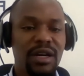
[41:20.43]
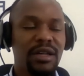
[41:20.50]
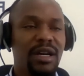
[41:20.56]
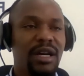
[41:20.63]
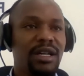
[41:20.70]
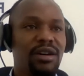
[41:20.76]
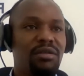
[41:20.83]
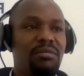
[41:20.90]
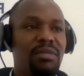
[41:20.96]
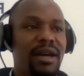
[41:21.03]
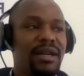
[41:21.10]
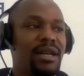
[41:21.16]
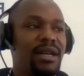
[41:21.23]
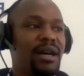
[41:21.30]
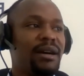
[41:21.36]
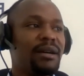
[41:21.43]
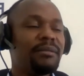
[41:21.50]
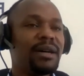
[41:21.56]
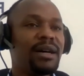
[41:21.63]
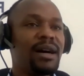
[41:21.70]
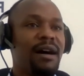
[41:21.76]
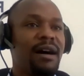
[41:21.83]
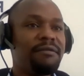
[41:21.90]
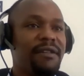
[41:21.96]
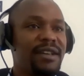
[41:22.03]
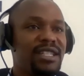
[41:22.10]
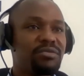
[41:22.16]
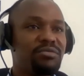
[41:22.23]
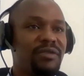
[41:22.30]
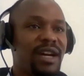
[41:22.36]
You can combine um, a
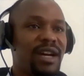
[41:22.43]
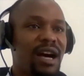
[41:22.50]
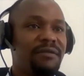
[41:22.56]
fast moving